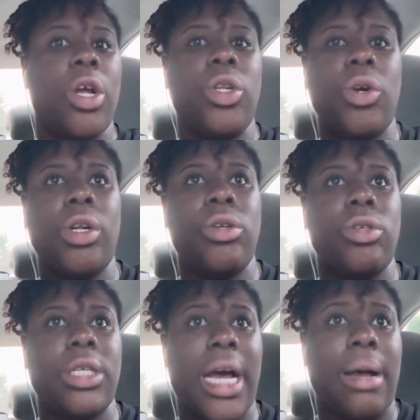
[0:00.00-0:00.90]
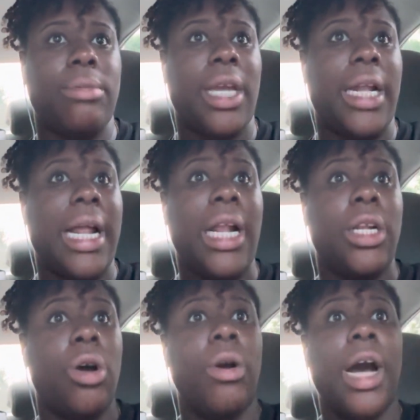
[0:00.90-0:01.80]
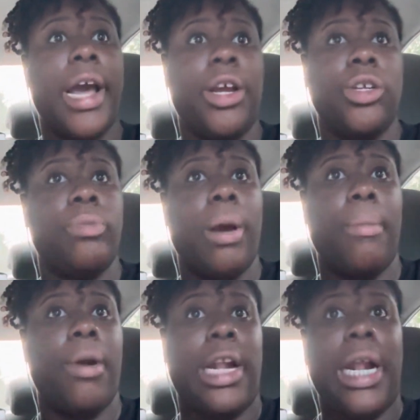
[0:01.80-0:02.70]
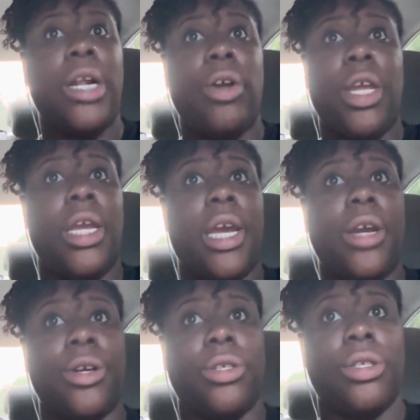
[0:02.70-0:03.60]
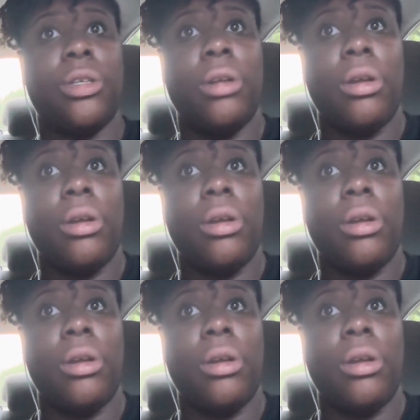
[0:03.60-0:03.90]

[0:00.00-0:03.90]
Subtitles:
during those times. And I know God hears my prayer, and I know he cares.